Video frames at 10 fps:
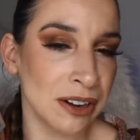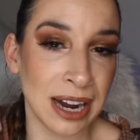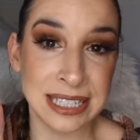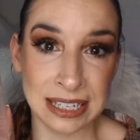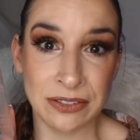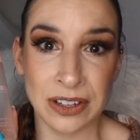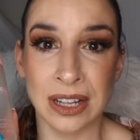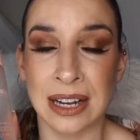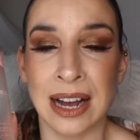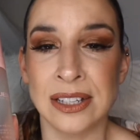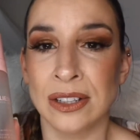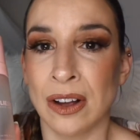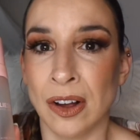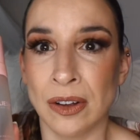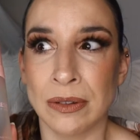I did feel like I
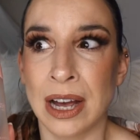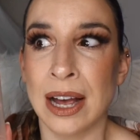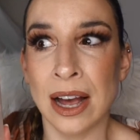saw a